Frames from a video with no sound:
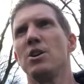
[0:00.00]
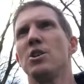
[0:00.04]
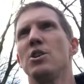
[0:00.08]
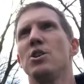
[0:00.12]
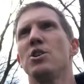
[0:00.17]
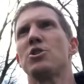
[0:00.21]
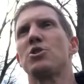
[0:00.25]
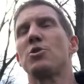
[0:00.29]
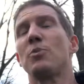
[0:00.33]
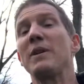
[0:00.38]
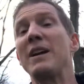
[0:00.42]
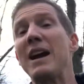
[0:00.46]

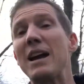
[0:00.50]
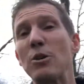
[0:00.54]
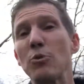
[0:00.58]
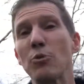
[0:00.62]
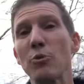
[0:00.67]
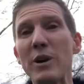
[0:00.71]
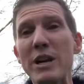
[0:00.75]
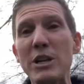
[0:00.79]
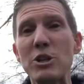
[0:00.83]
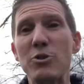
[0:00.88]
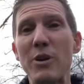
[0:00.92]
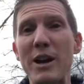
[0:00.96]
So we got to
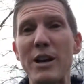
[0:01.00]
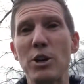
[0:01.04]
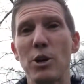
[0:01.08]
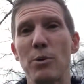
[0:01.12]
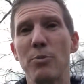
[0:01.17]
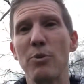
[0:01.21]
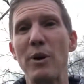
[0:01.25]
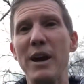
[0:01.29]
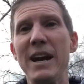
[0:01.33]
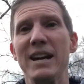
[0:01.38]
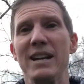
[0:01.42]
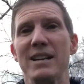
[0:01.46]
retrain our
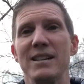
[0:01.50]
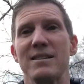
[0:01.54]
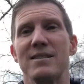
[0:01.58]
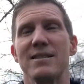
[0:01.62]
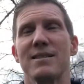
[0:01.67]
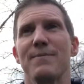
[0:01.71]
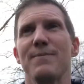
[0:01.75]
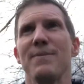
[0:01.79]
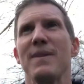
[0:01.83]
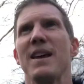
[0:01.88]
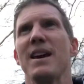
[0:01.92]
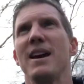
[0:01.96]
brains,
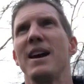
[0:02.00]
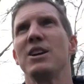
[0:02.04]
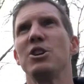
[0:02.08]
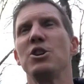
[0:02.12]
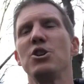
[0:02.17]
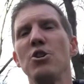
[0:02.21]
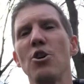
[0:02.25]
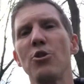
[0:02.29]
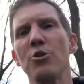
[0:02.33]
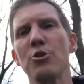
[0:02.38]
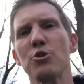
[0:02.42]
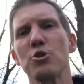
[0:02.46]
and
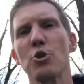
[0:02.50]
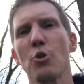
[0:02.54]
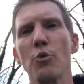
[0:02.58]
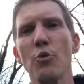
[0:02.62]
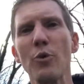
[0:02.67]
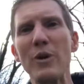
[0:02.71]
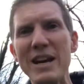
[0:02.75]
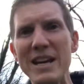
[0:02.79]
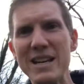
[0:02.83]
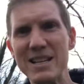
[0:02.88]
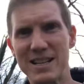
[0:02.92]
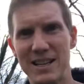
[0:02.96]
there's a
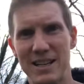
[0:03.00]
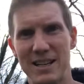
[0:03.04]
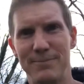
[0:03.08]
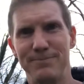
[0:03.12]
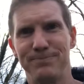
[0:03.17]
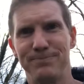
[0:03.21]
reason